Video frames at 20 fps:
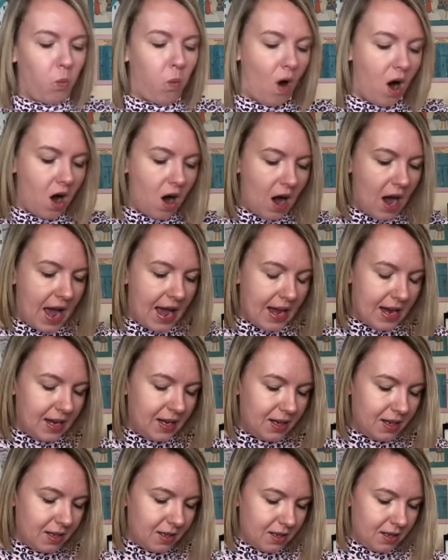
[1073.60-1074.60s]

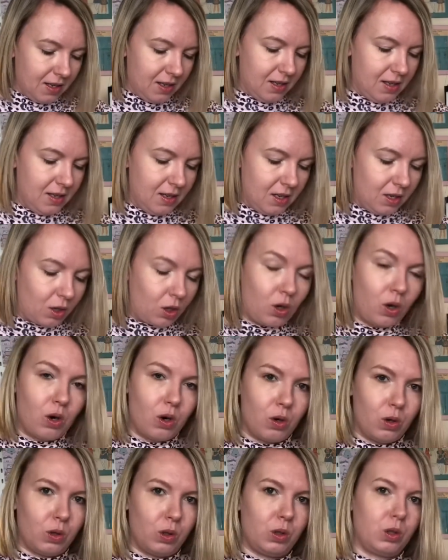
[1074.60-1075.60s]
wine
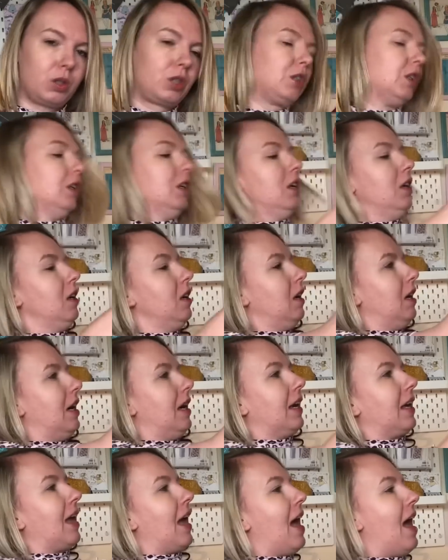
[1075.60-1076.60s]
cord,
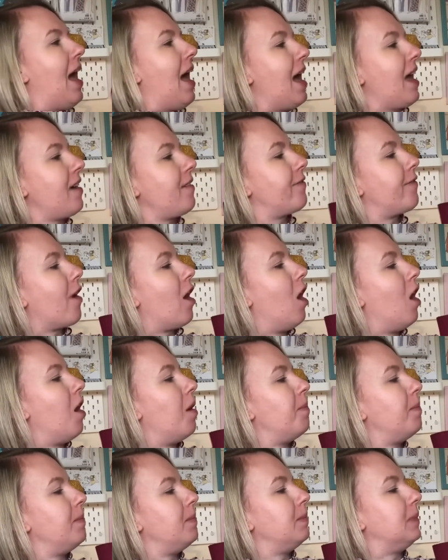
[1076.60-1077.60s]
okay,
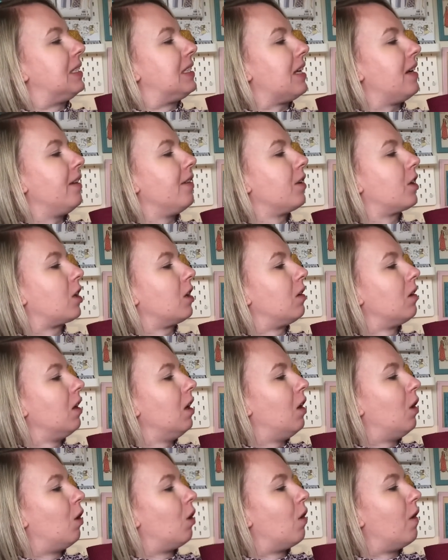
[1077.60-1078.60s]
from Material Girl
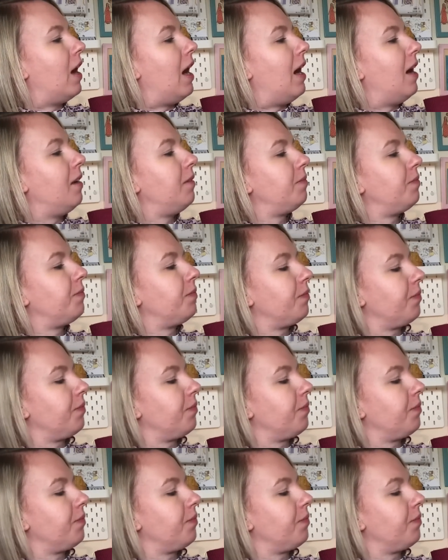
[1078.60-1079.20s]
Laura.